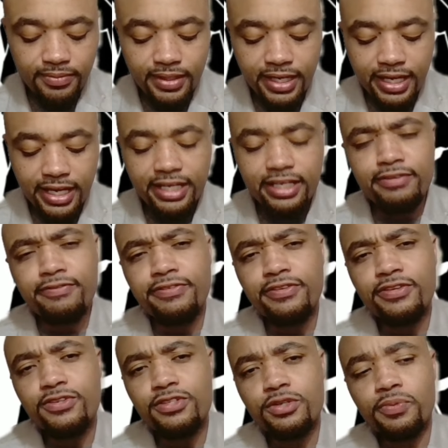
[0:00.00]
and
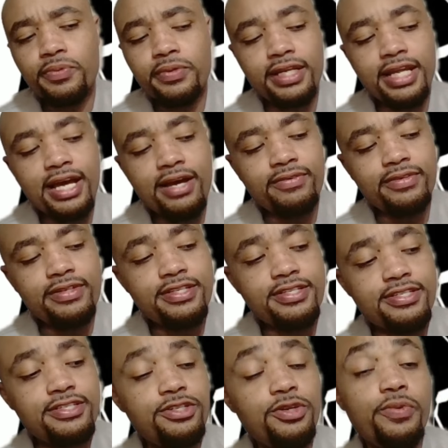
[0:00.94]
confuse it with
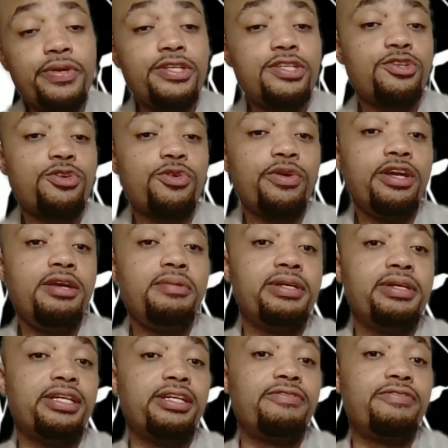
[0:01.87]
loudness? Do we scream
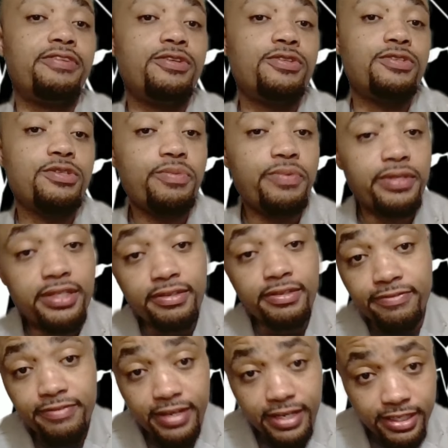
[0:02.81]
and confuse it with
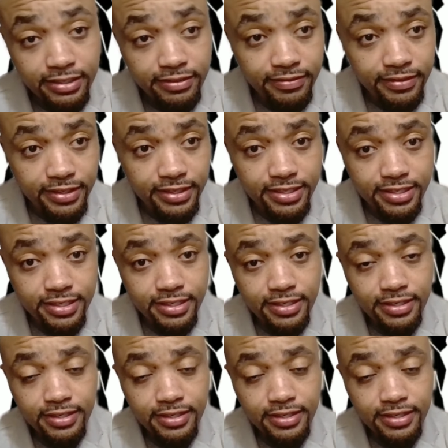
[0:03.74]
effectiveness?